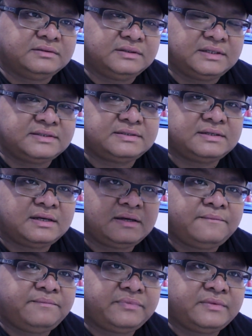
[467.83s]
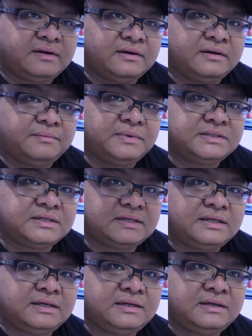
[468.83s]
this
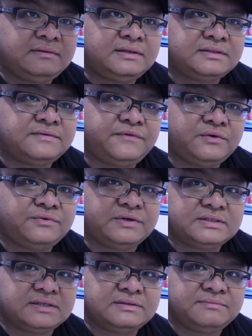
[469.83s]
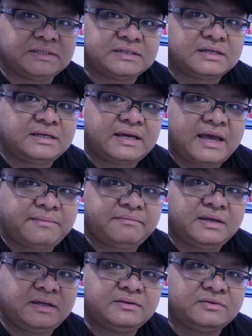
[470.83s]
basically these few reasons basically help
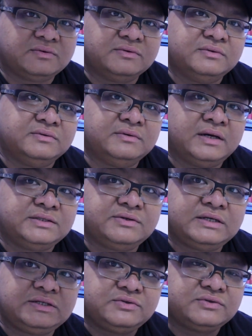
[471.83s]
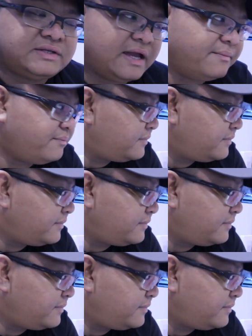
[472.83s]
me to actually choose them